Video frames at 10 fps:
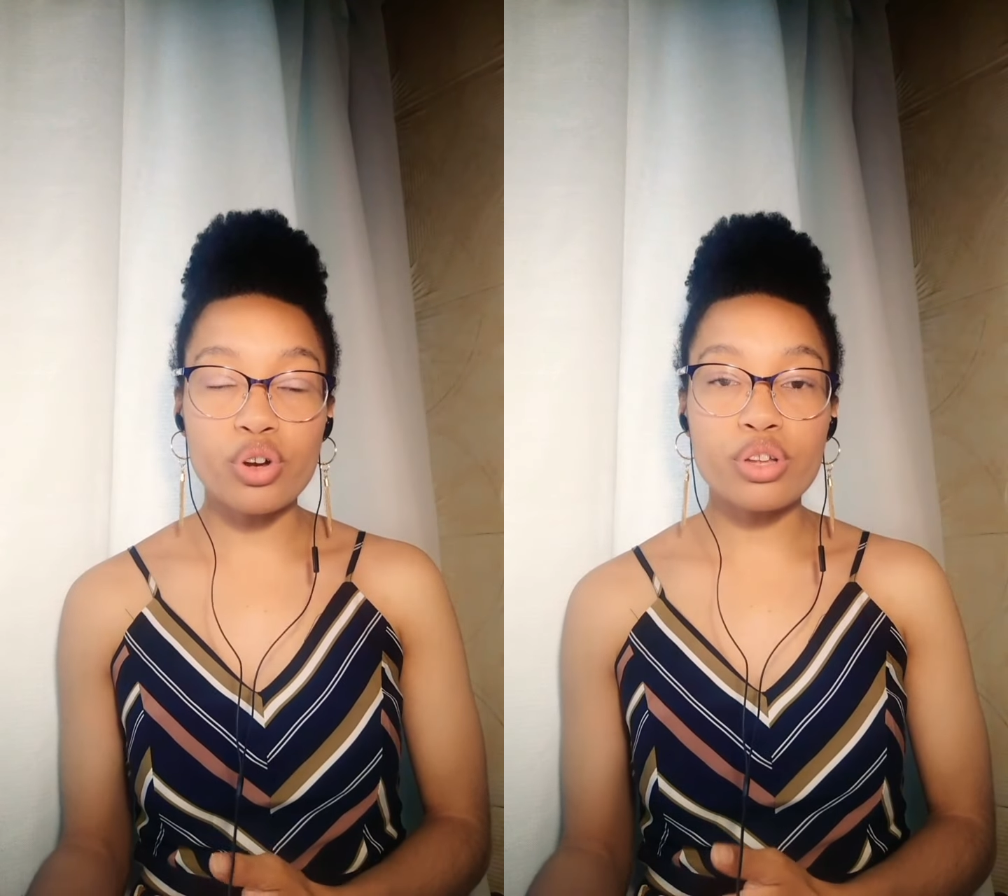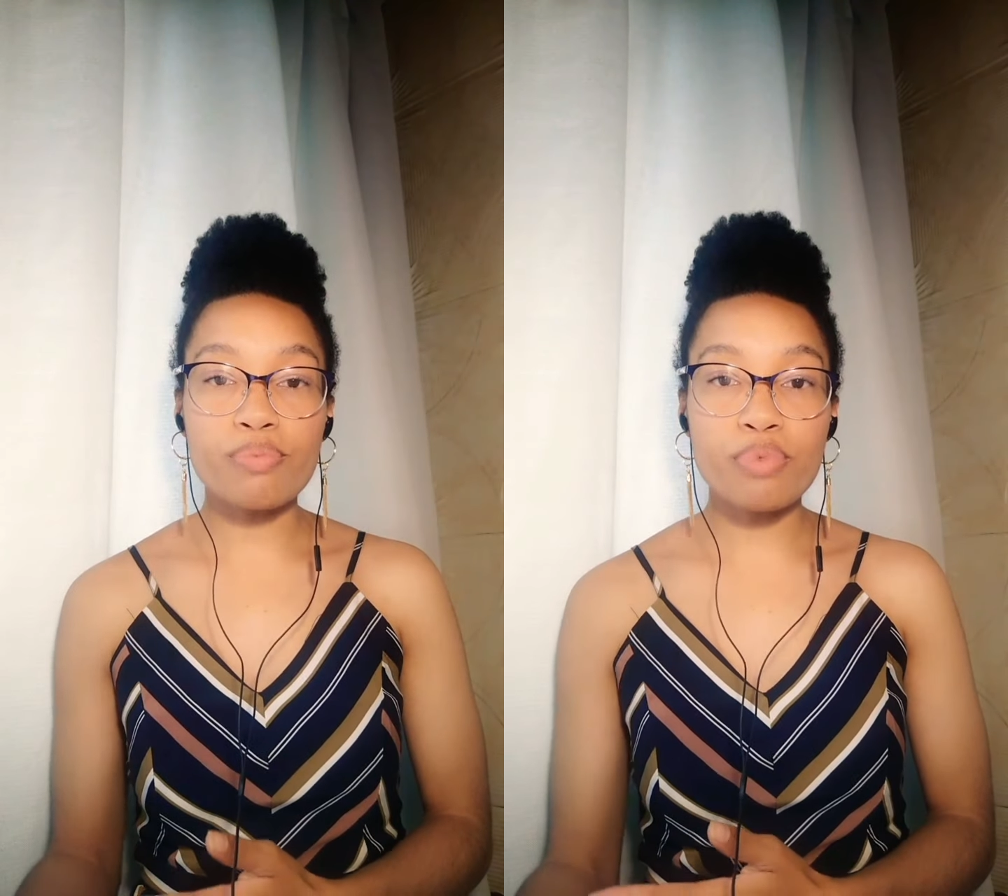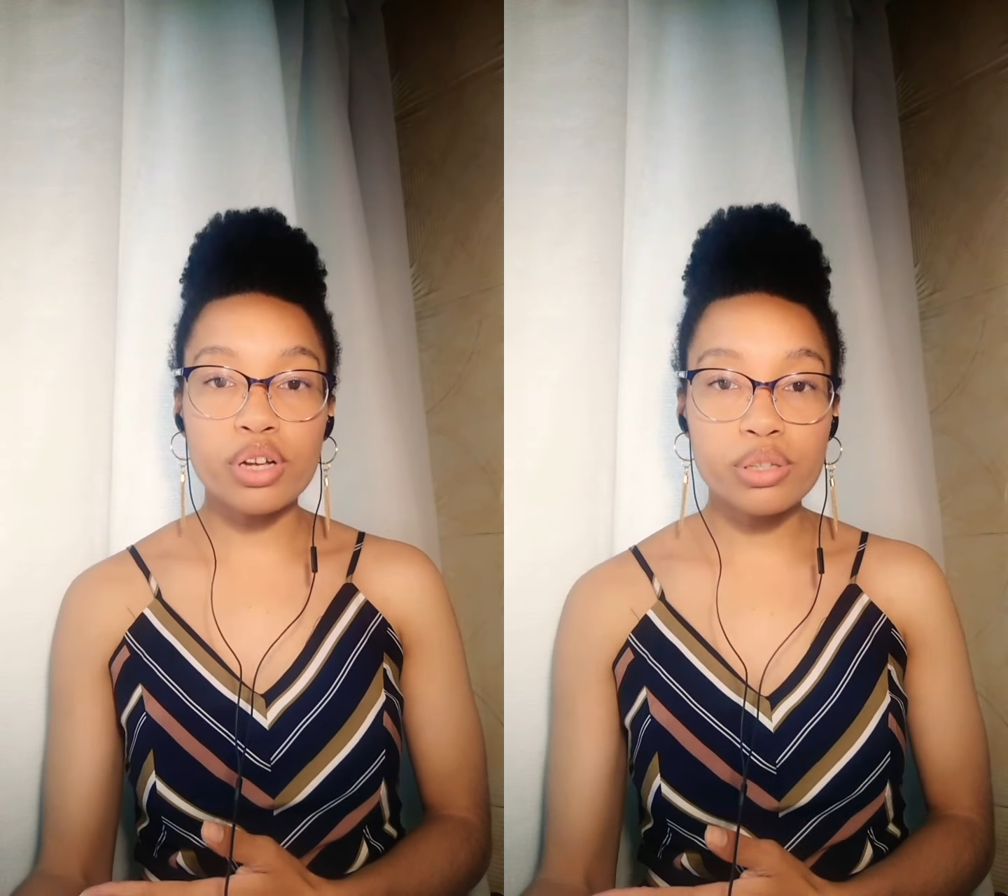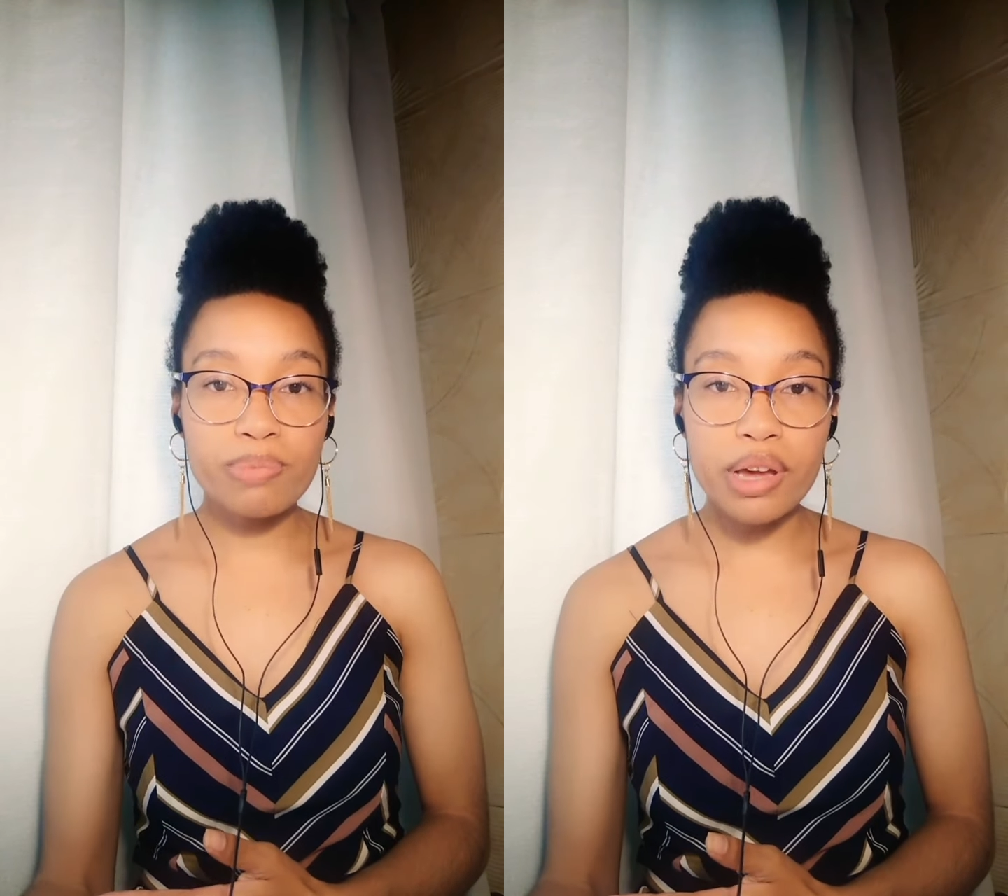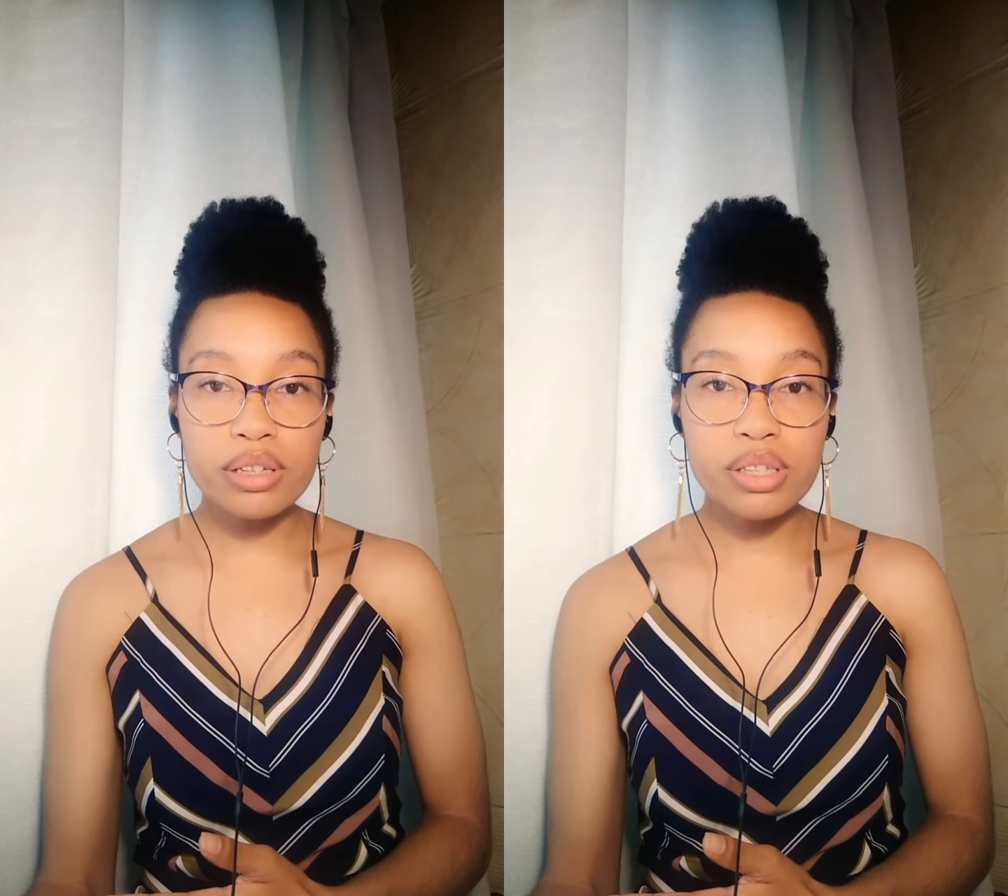and your
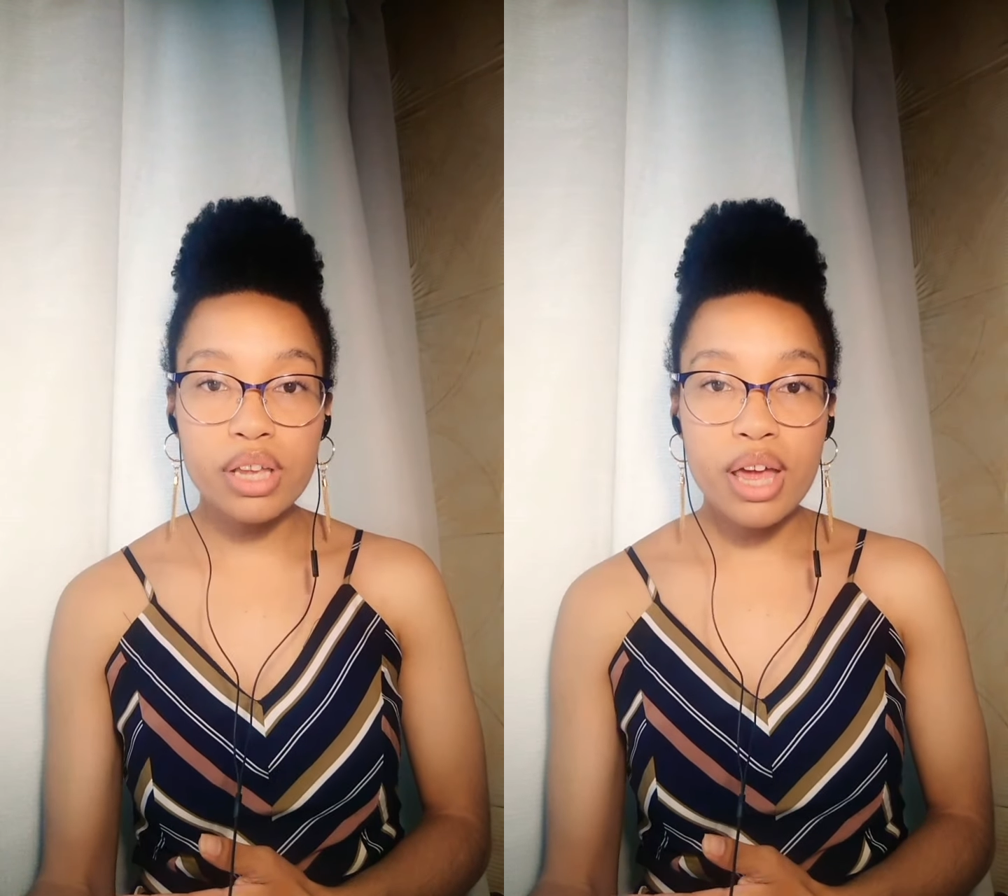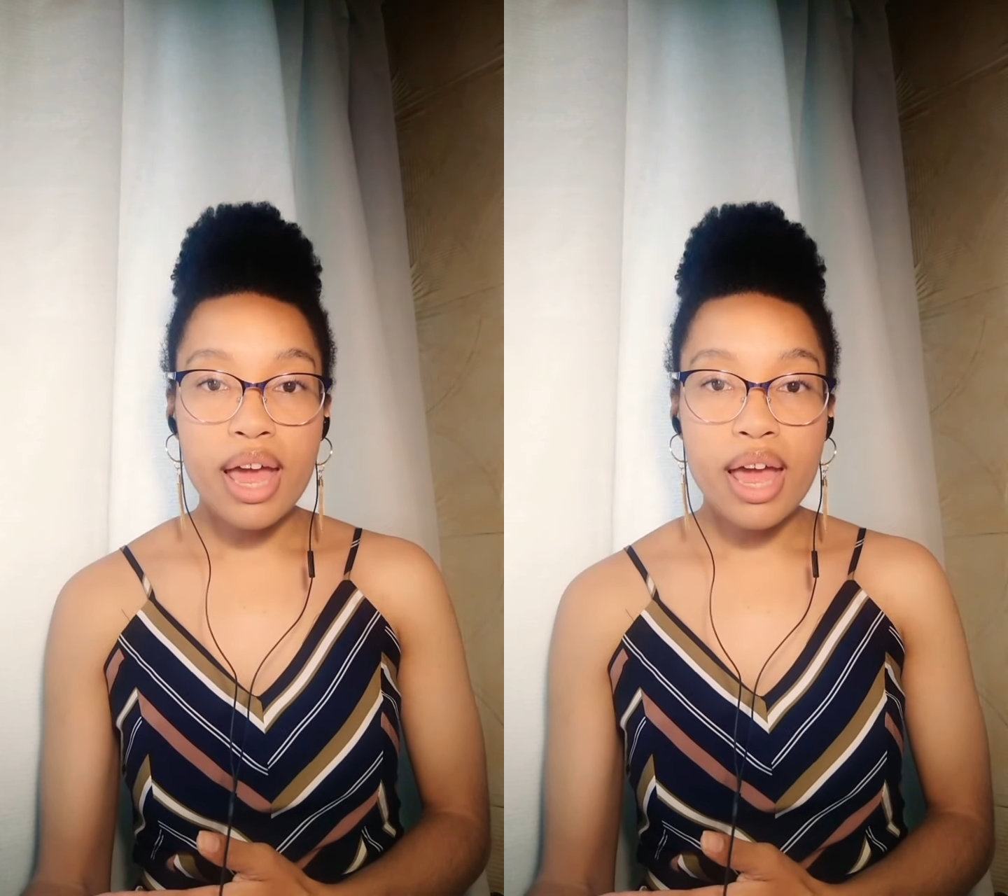prospect,